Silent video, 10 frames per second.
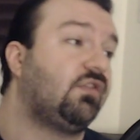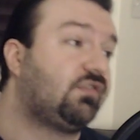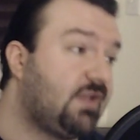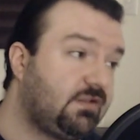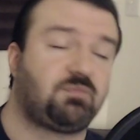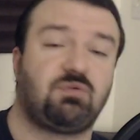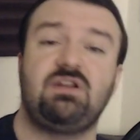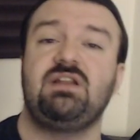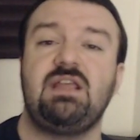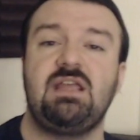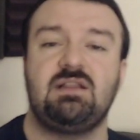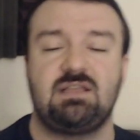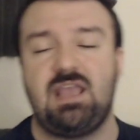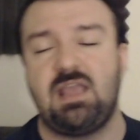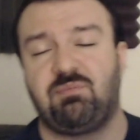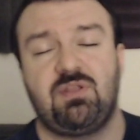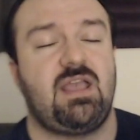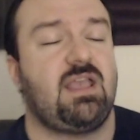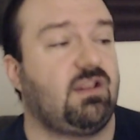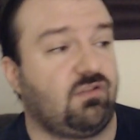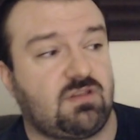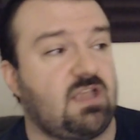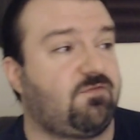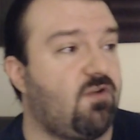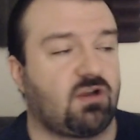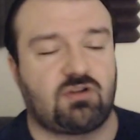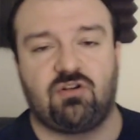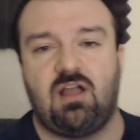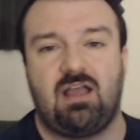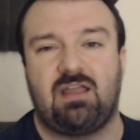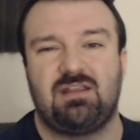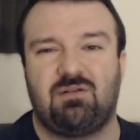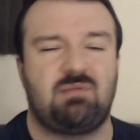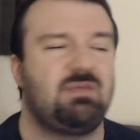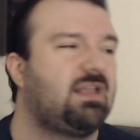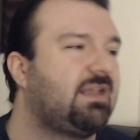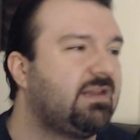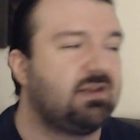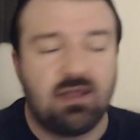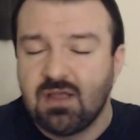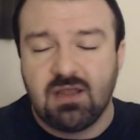So that looked pretty neat. The gameplay, it looked like Far Cry. You know what I mean? Like, it didn't.